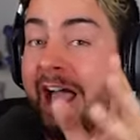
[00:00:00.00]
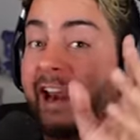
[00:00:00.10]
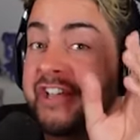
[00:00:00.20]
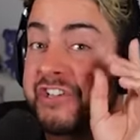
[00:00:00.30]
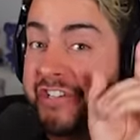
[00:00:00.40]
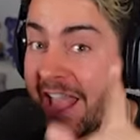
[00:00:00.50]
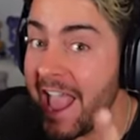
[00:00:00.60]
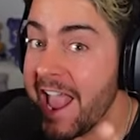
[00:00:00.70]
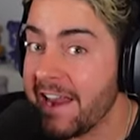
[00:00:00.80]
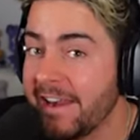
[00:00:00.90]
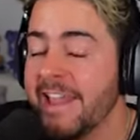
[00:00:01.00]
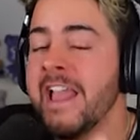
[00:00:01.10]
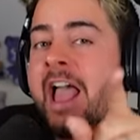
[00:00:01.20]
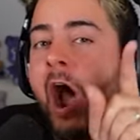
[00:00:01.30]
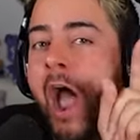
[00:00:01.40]
And again,
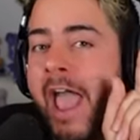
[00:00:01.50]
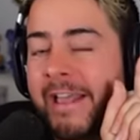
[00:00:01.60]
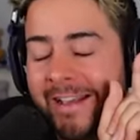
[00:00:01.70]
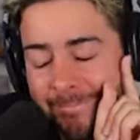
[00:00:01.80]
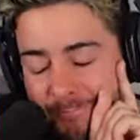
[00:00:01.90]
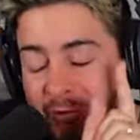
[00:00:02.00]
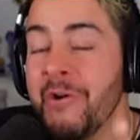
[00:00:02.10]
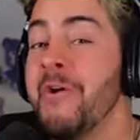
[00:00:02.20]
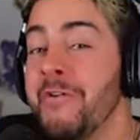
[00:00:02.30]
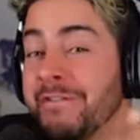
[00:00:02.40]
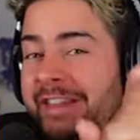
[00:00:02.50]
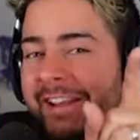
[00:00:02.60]
it proves